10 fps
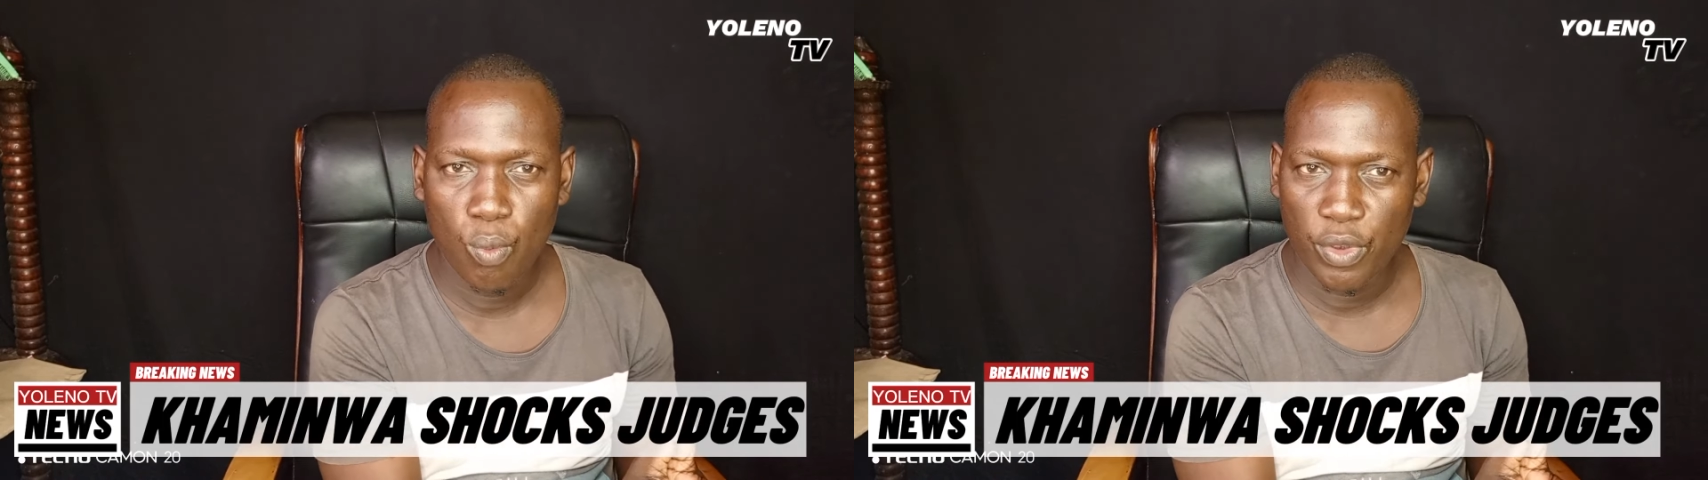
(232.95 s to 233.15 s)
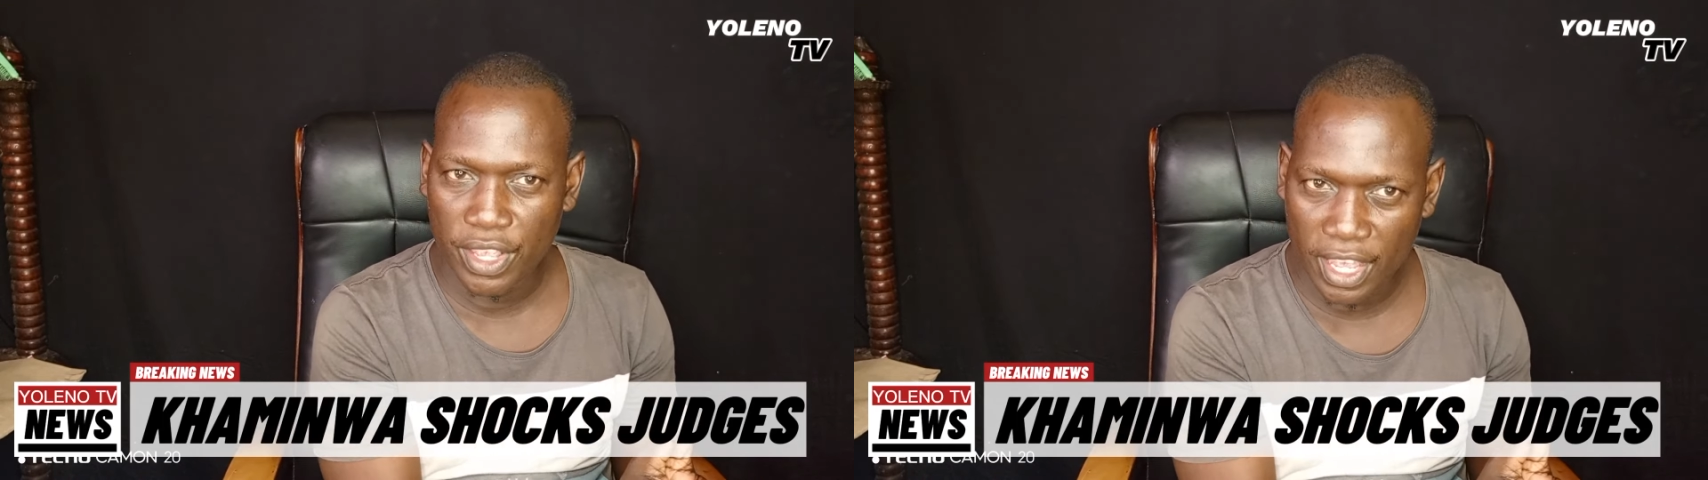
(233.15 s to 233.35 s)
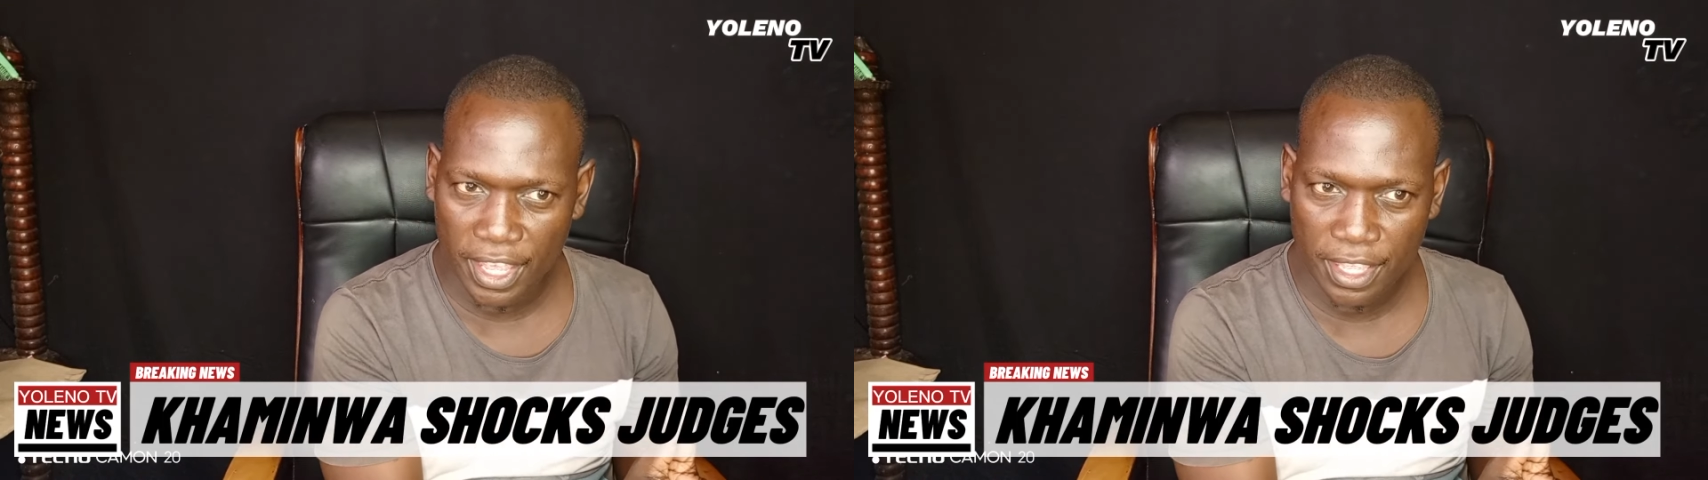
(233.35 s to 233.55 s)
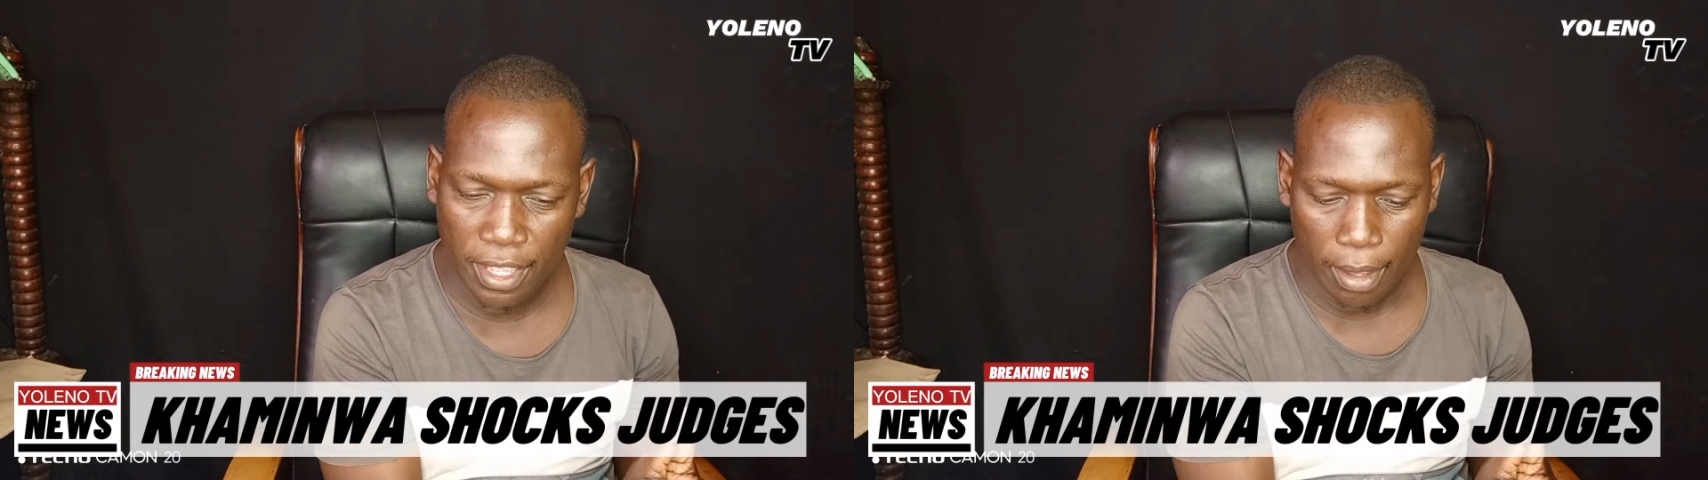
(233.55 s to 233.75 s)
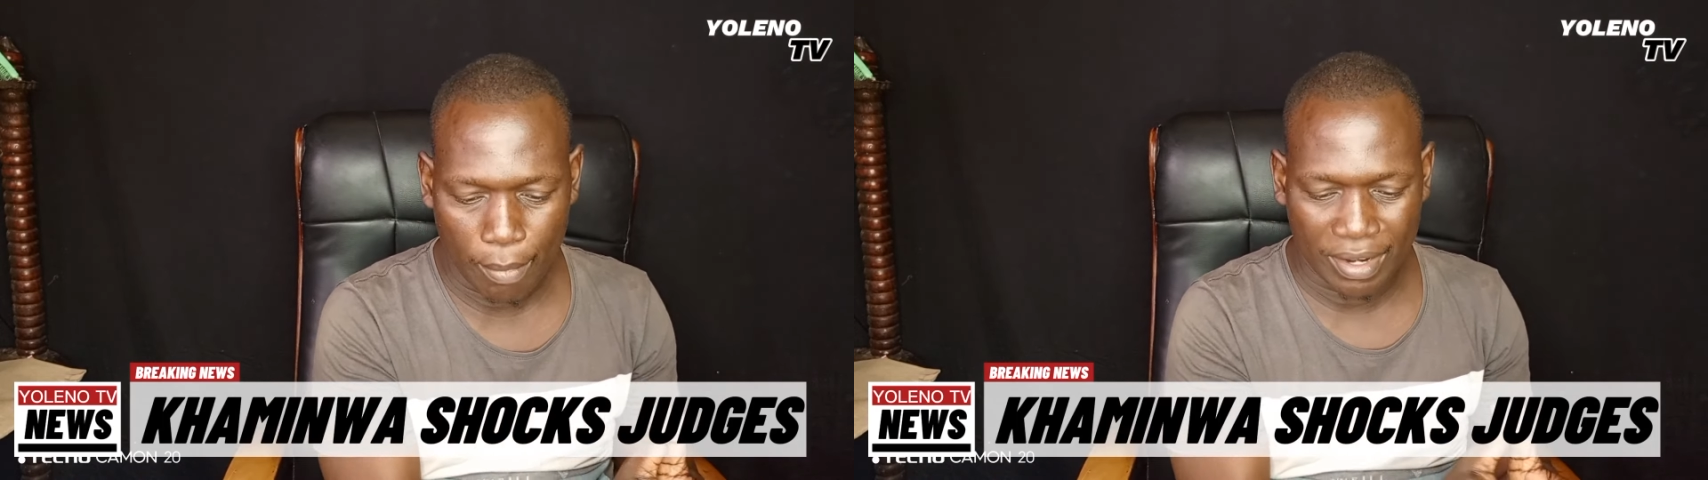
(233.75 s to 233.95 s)

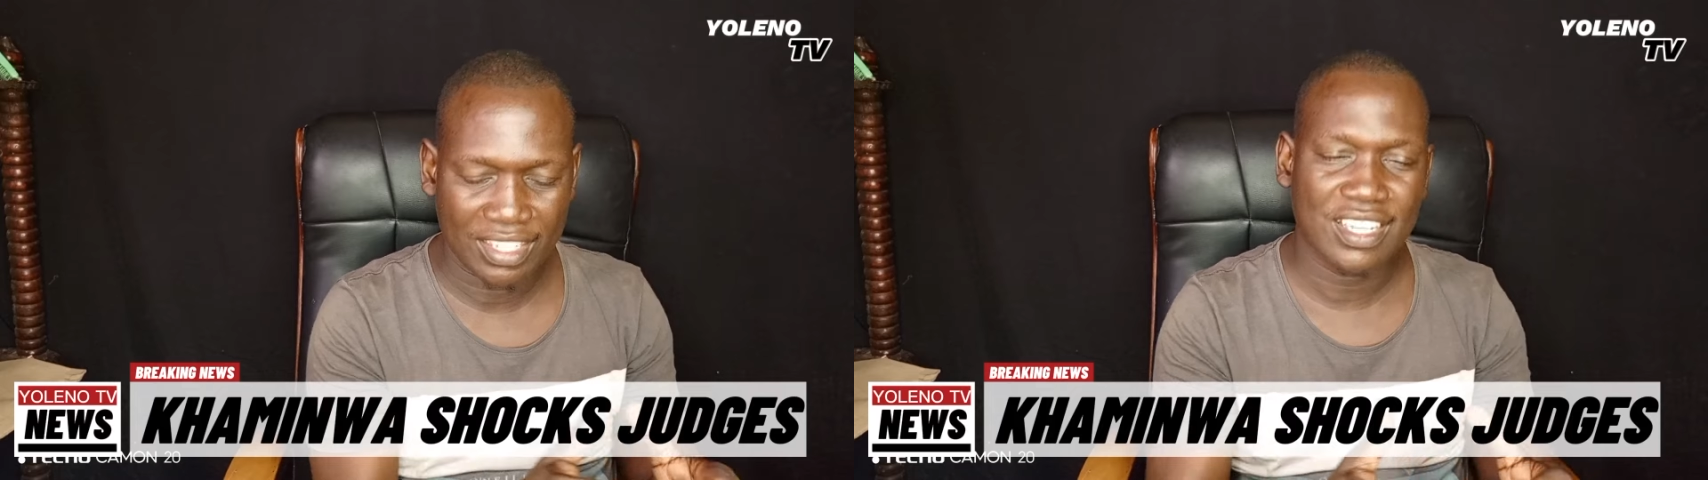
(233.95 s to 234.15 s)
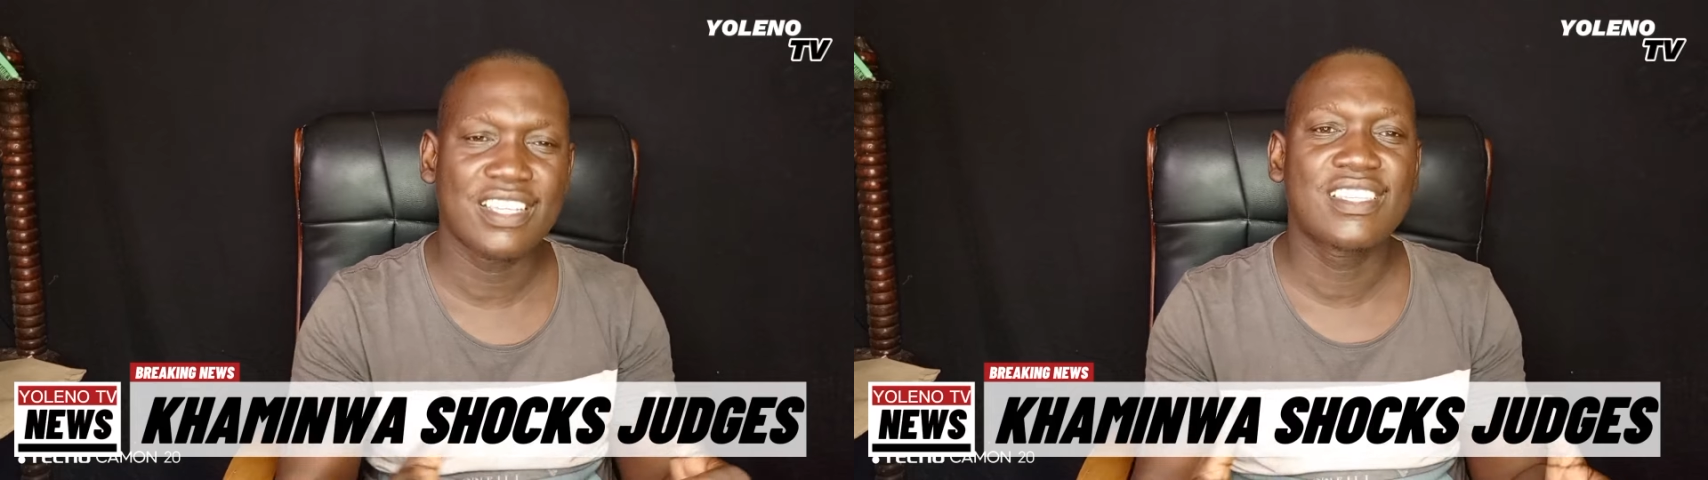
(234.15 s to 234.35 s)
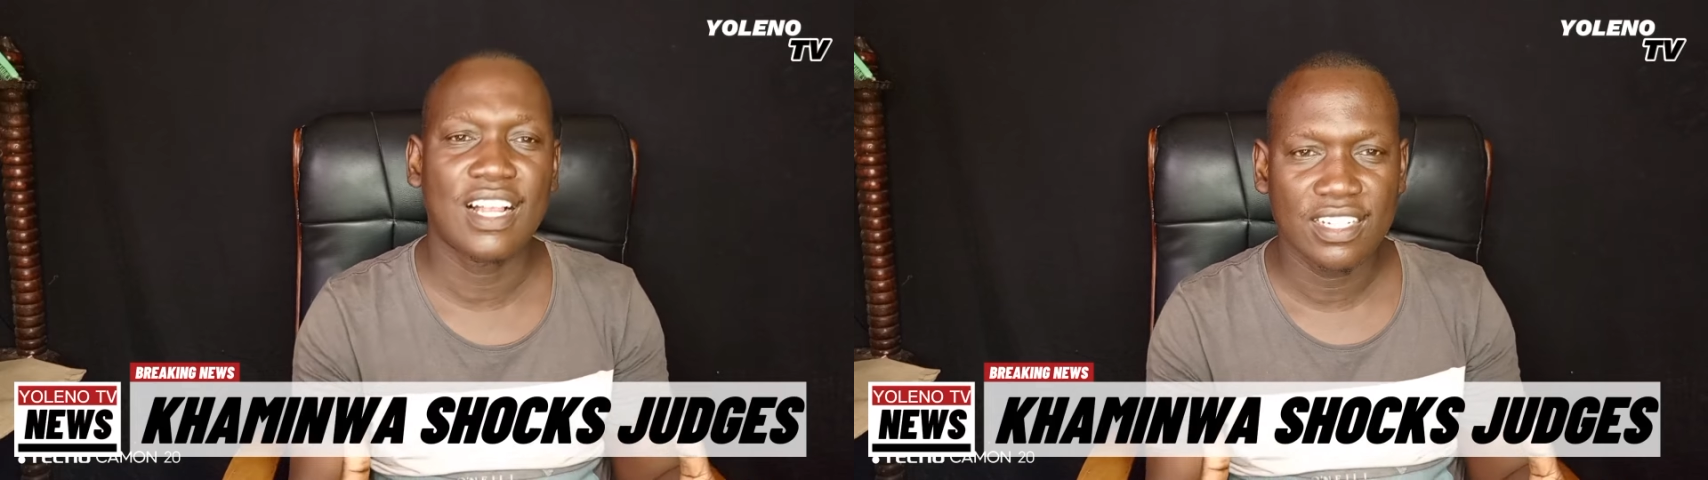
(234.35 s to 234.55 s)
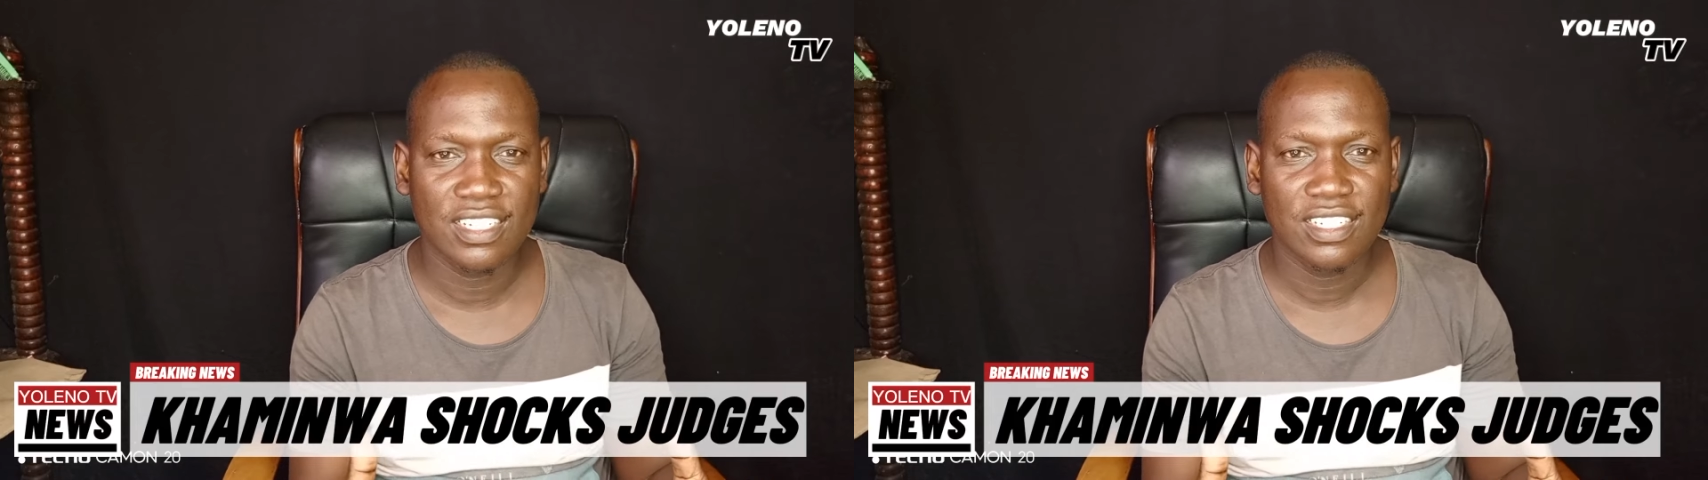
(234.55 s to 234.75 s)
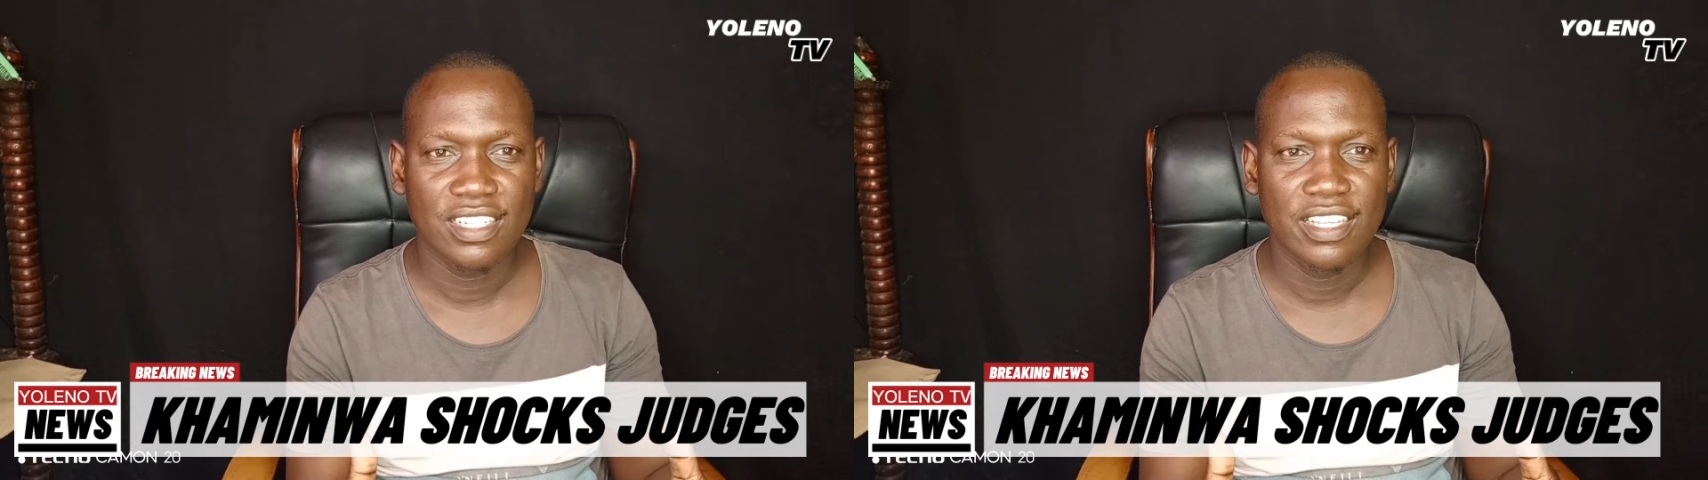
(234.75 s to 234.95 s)
Muigai, but as a
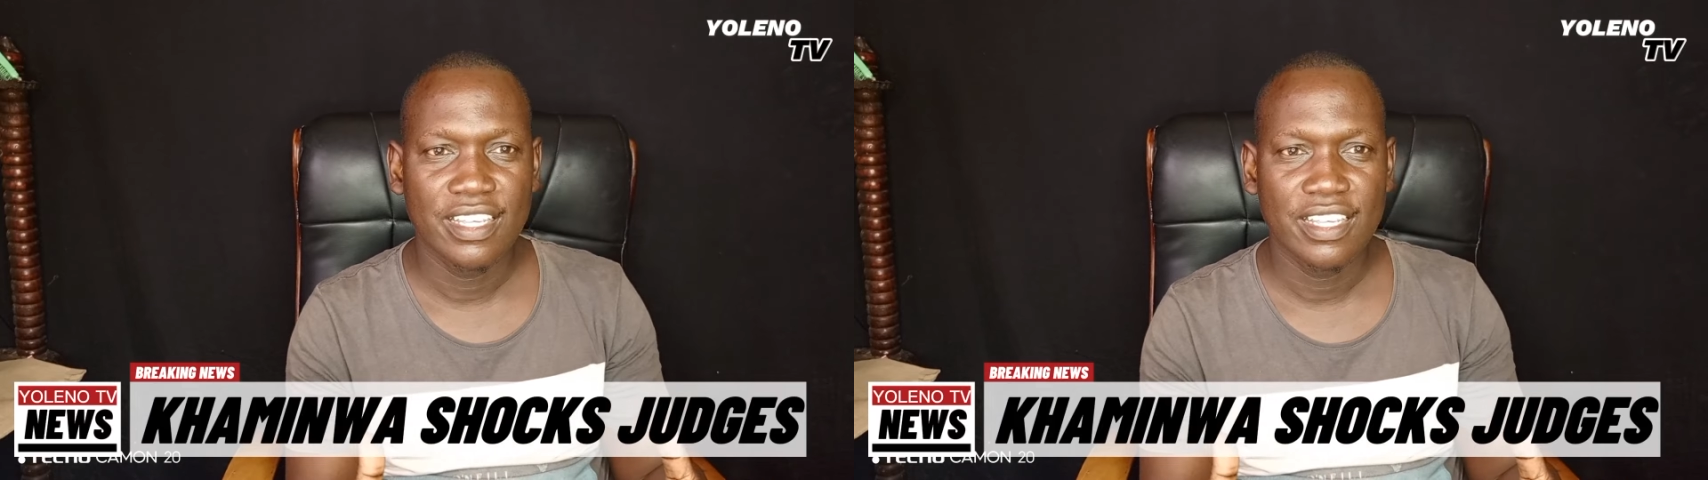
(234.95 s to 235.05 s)
result,